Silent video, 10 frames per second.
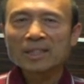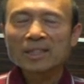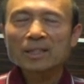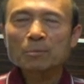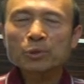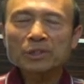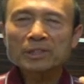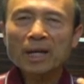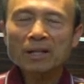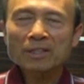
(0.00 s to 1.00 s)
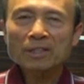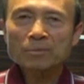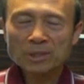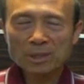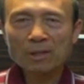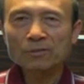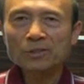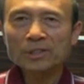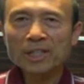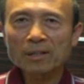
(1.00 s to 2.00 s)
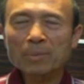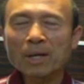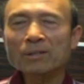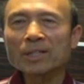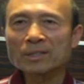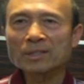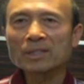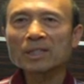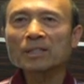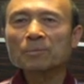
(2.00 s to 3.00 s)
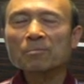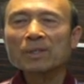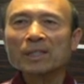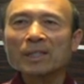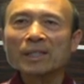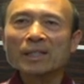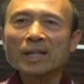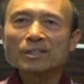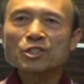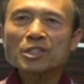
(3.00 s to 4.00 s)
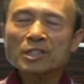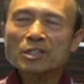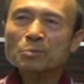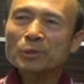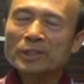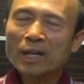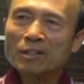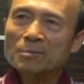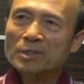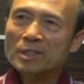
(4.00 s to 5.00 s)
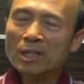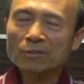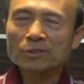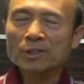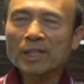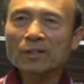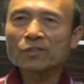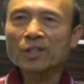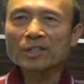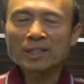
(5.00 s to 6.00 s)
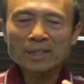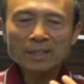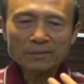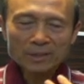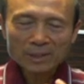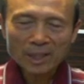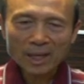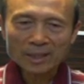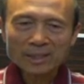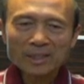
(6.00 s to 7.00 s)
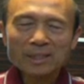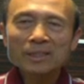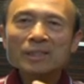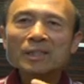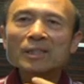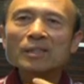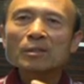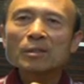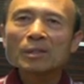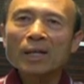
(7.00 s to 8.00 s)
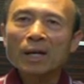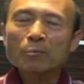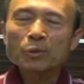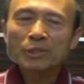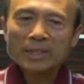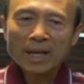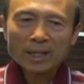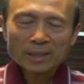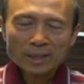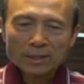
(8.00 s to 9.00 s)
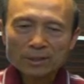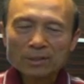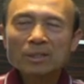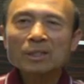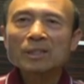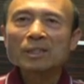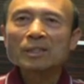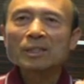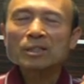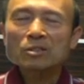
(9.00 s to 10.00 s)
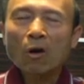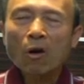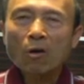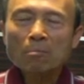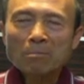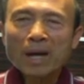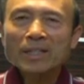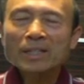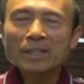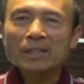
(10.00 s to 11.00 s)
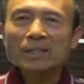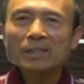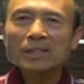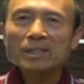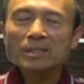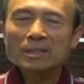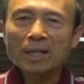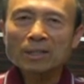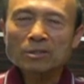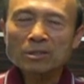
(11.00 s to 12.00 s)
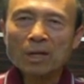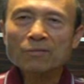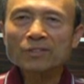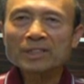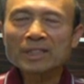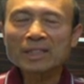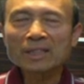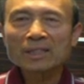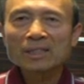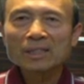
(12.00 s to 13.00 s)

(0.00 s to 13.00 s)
He put down himself to care about us. He, uh, Jesus put down himself to care for us. And even God, he uh, put down his, his almighty, his uh, sovereignty